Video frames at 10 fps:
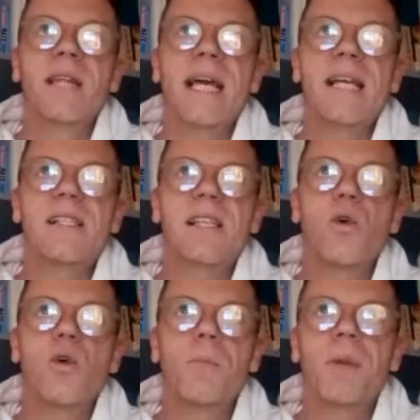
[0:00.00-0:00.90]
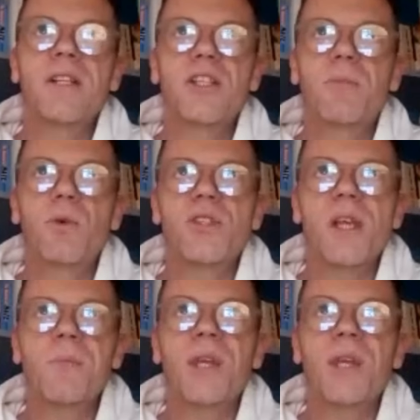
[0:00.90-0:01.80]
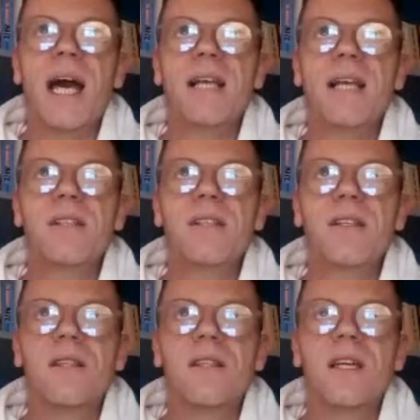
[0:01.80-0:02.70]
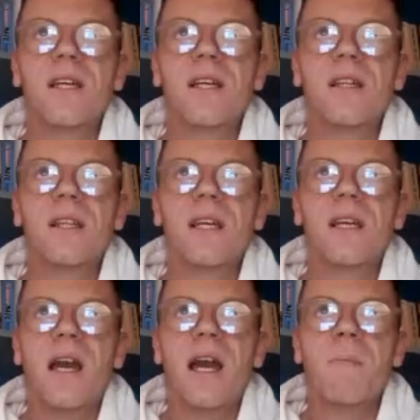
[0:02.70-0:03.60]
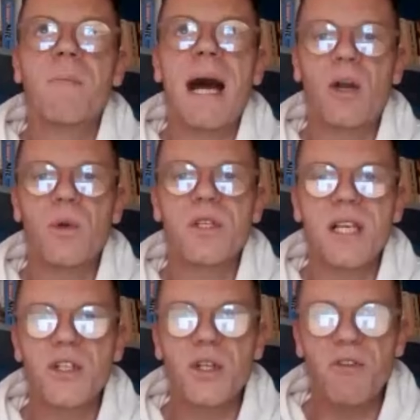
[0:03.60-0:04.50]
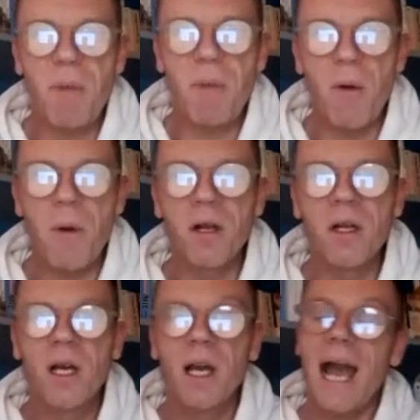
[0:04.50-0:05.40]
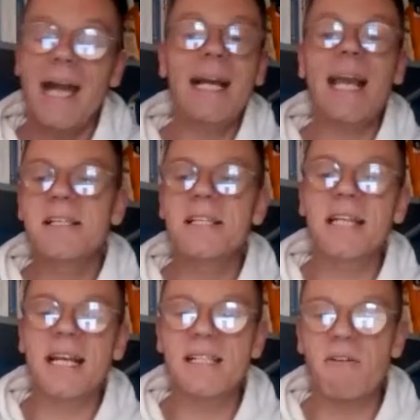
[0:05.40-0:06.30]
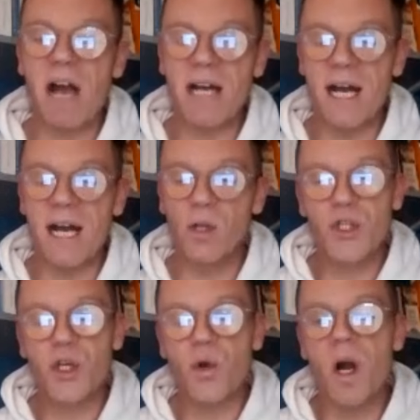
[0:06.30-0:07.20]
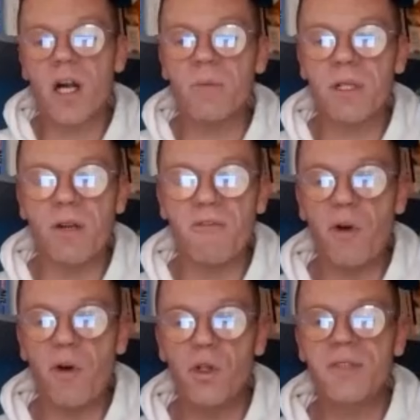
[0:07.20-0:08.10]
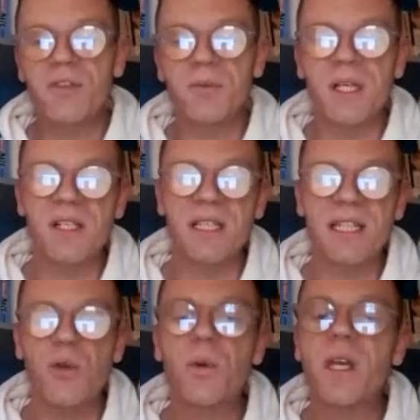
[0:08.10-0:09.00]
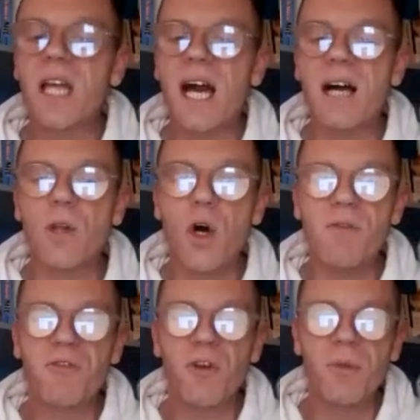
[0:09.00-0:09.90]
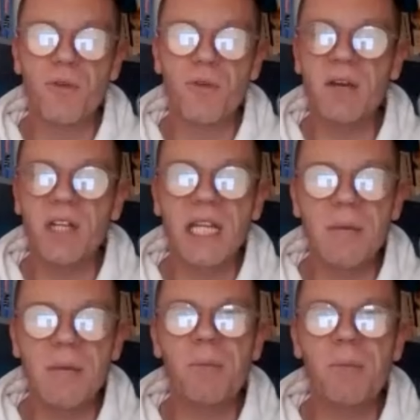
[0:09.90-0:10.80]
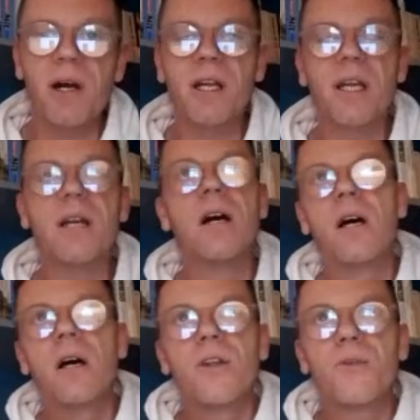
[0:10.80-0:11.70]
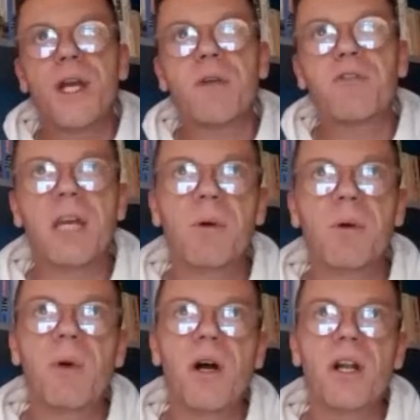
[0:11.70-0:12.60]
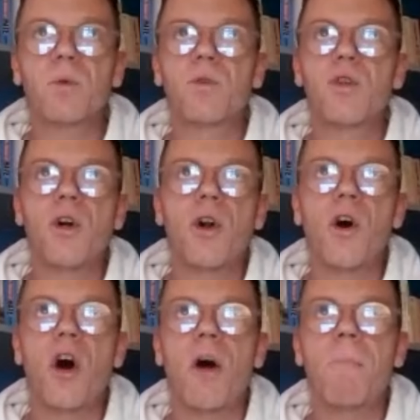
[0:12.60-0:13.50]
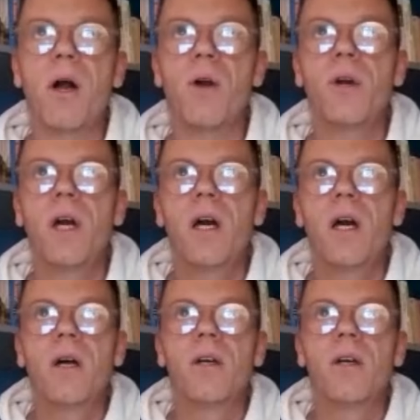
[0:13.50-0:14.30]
unless the core principle simply is the acquisition of power. And I guess there is a logical argument that follows from this, and you'll hear that a lot from the right of the Labour Party. The right of the Labour Party will talk a lot about